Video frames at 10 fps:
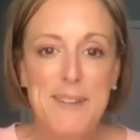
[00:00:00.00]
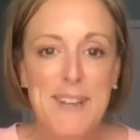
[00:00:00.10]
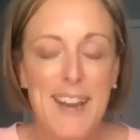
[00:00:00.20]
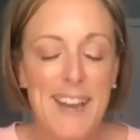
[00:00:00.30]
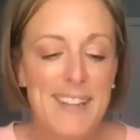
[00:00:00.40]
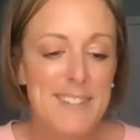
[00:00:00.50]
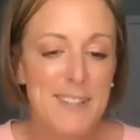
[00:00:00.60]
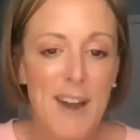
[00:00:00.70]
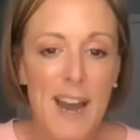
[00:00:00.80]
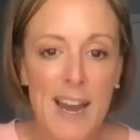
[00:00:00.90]
to be with you
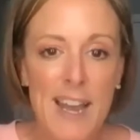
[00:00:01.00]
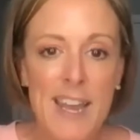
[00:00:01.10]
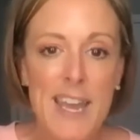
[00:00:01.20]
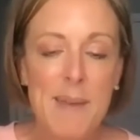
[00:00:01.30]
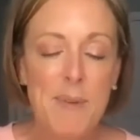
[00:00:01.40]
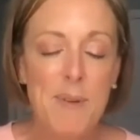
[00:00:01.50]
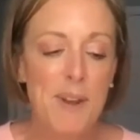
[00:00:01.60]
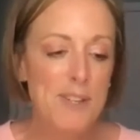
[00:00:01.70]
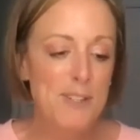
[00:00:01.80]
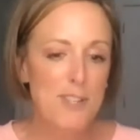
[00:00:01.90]
guys. So I
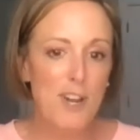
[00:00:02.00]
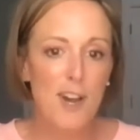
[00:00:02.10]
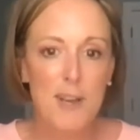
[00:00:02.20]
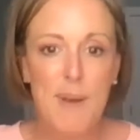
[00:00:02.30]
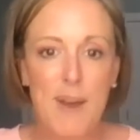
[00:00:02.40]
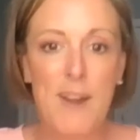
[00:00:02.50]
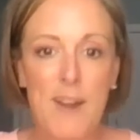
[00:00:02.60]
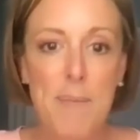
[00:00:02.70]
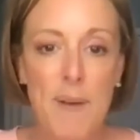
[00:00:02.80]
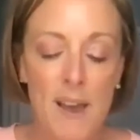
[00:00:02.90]
am going to talk
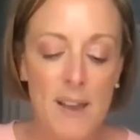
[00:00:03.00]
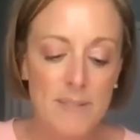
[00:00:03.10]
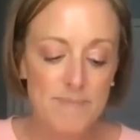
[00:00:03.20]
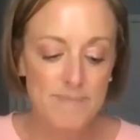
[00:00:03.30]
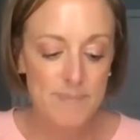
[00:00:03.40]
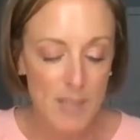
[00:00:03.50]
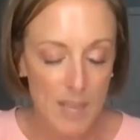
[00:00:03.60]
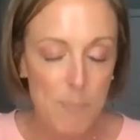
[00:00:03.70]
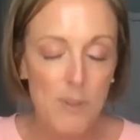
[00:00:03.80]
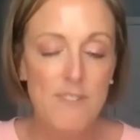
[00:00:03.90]
about a
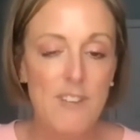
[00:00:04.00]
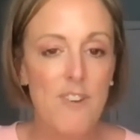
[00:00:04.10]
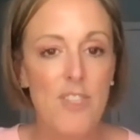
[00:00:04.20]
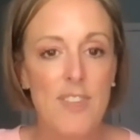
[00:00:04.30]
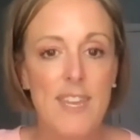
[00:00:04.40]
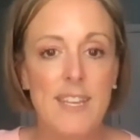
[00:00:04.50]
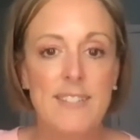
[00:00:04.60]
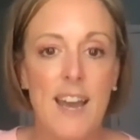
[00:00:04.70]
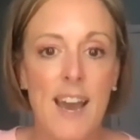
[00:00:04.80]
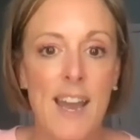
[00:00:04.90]
couple of different
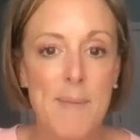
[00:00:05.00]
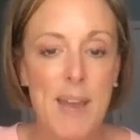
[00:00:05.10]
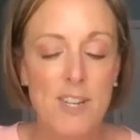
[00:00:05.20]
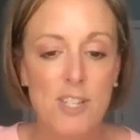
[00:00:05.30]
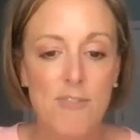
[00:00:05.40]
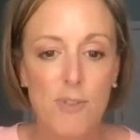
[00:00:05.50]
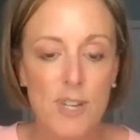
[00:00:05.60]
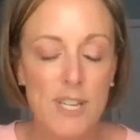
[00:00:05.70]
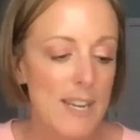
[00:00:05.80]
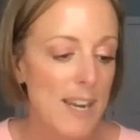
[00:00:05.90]
things. I am actually
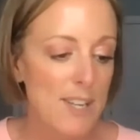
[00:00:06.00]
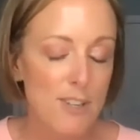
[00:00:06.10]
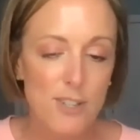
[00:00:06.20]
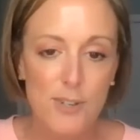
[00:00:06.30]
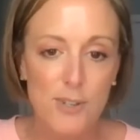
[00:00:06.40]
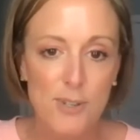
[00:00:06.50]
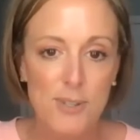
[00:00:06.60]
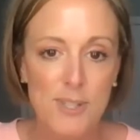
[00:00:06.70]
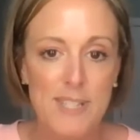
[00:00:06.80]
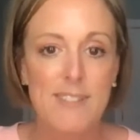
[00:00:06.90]
49 years
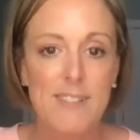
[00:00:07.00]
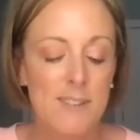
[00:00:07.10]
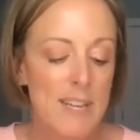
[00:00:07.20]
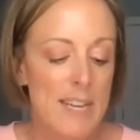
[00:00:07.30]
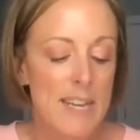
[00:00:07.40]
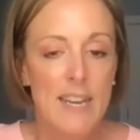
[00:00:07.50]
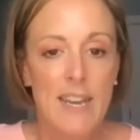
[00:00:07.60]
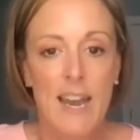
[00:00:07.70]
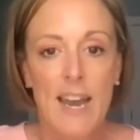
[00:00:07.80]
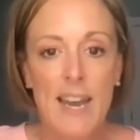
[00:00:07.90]
old, and so
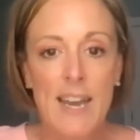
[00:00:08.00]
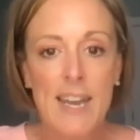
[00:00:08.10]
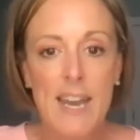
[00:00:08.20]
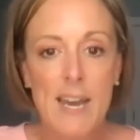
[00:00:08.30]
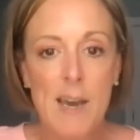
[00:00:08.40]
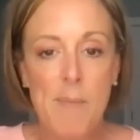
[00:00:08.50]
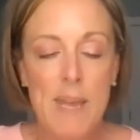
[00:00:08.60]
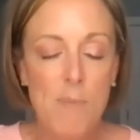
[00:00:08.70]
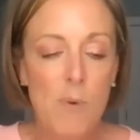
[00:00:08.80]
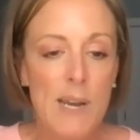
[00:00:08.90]
I
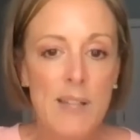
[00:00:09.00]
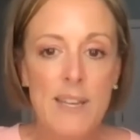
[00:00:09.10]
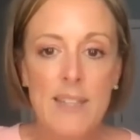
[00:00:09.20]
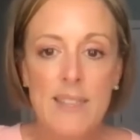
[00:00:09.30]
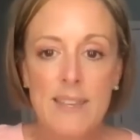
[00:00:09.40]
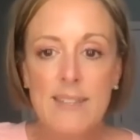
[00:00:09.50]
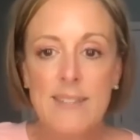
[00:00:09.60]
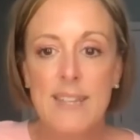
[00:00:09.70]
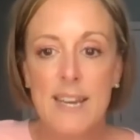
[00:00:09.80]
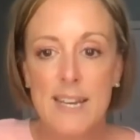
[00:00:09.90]
am well in
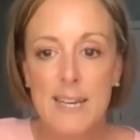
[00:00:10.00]
this